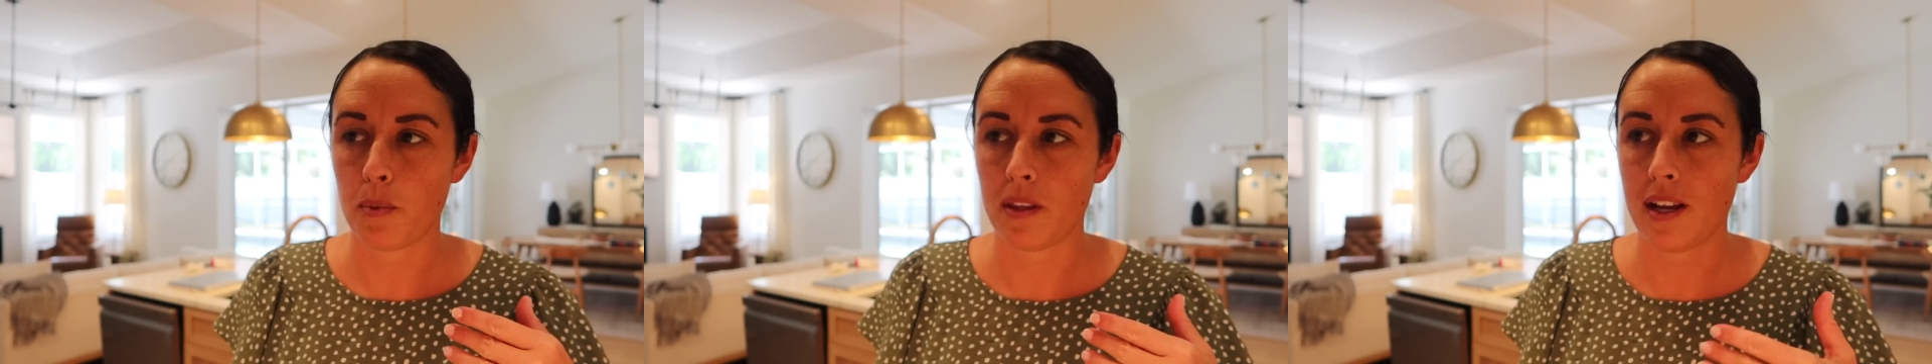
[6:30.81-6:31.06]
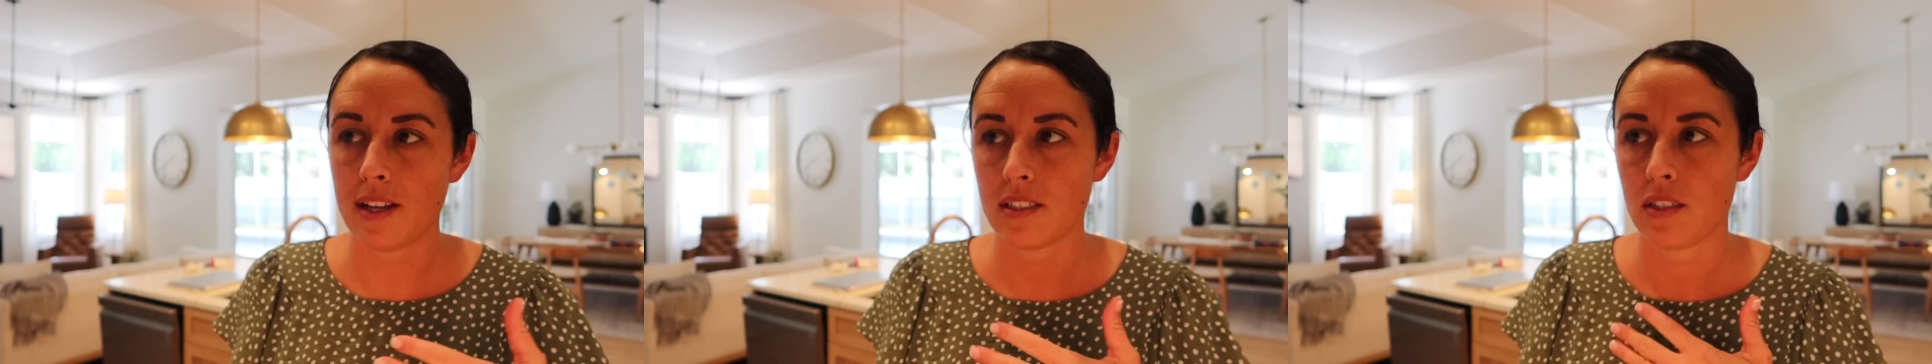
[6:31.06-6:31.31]
but
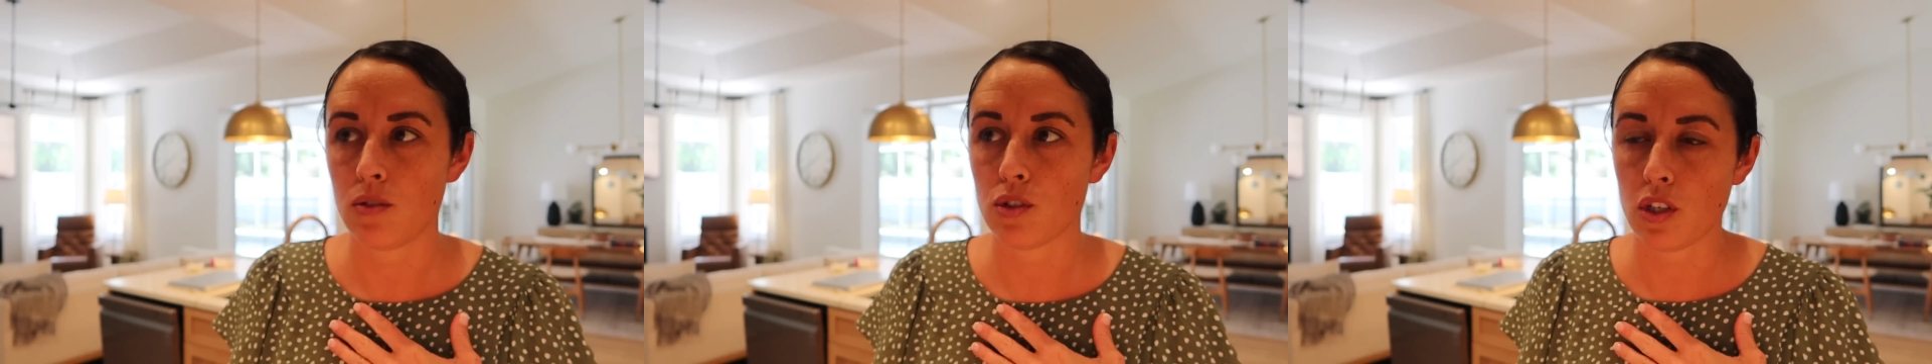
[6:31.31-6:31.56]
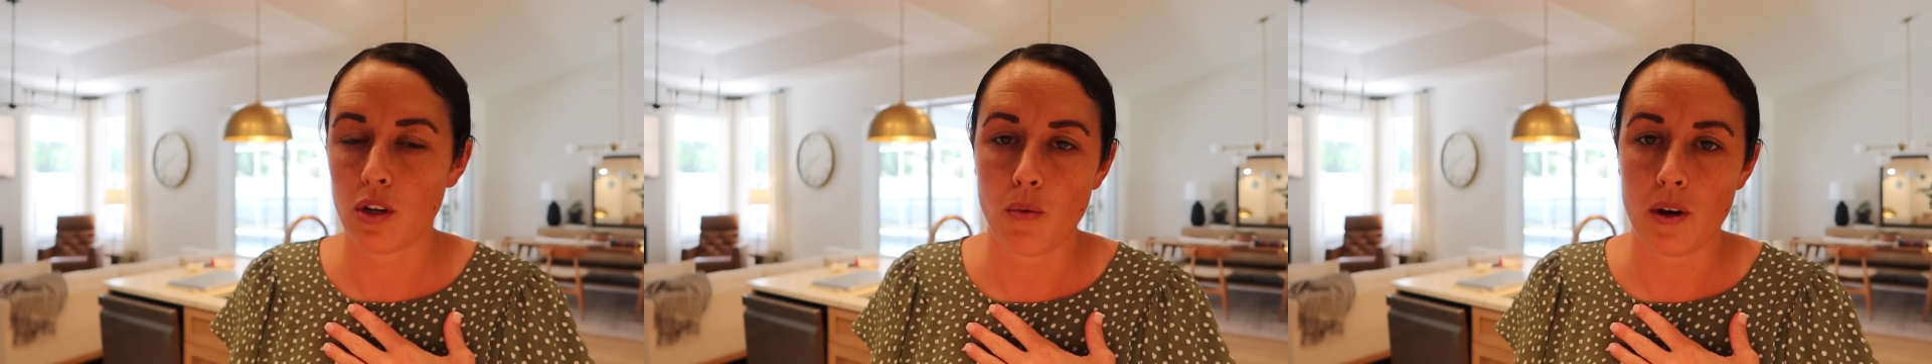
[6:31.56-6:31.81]
that's
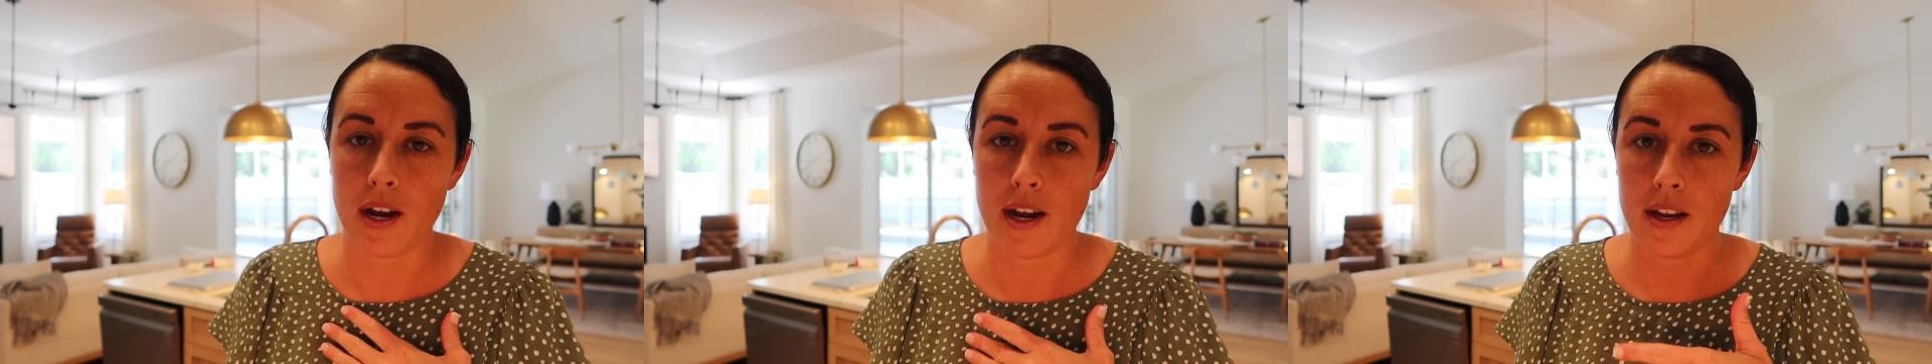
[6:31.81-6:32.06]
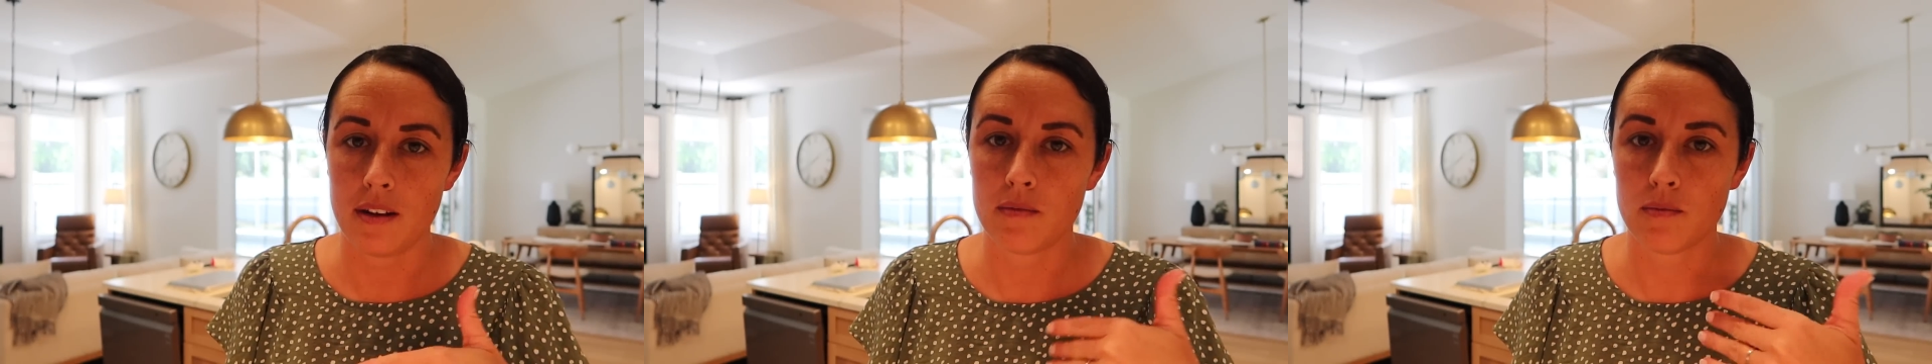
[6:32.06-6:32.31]
usually what
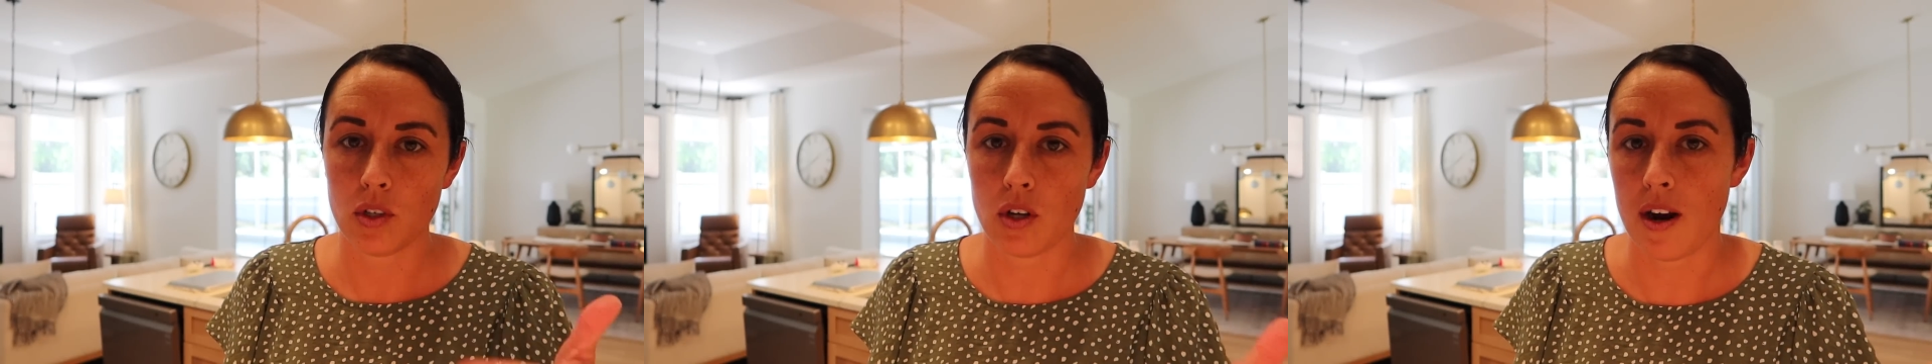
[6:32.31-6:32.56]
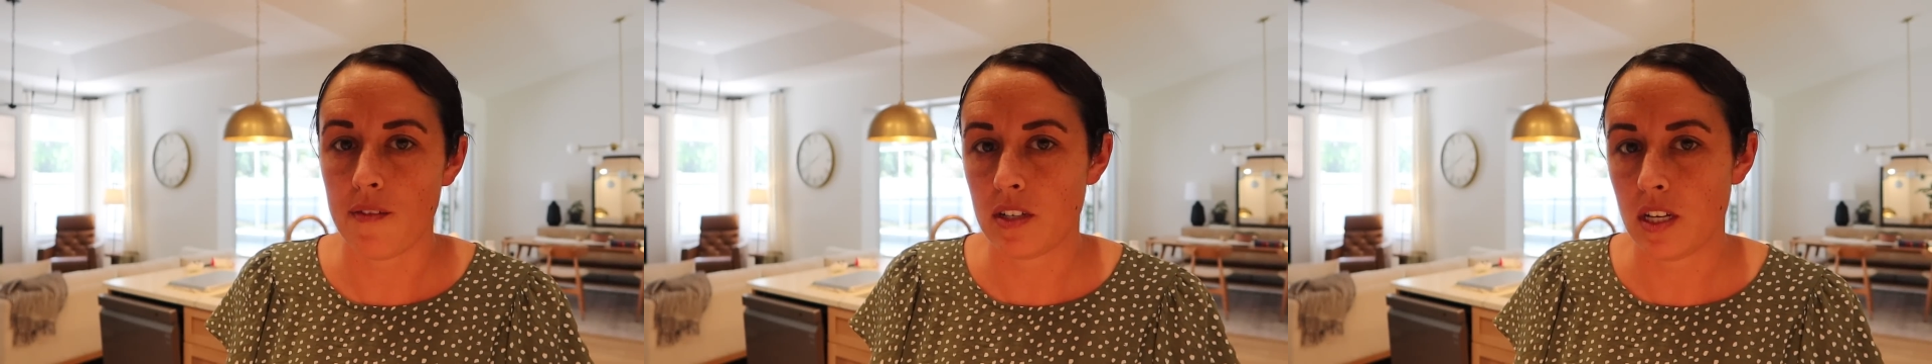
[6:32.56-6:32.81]
I
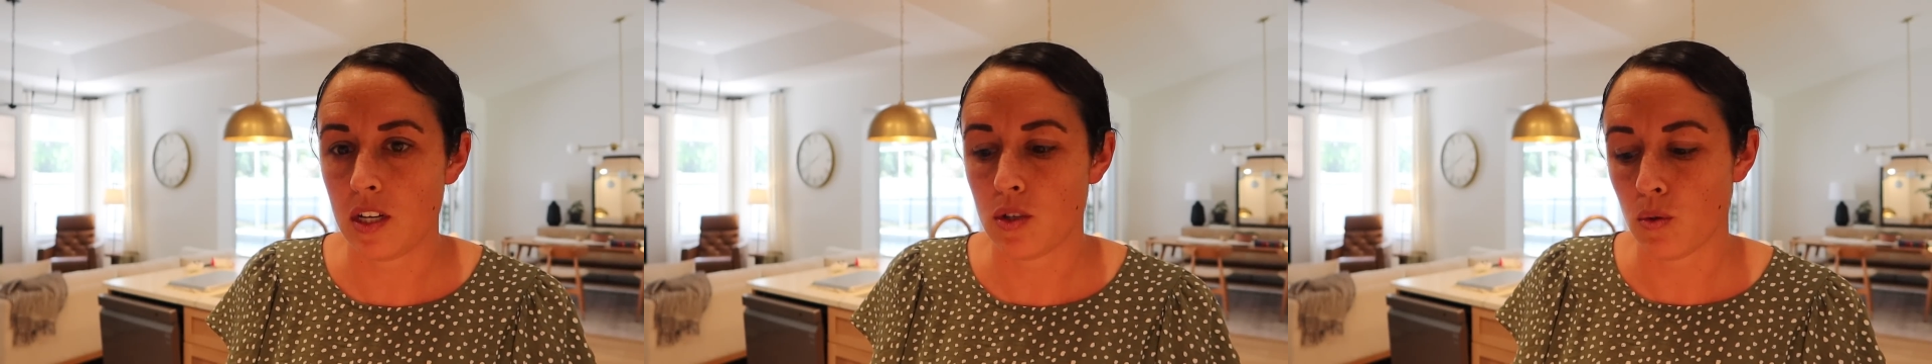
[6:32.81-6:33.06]
gravitate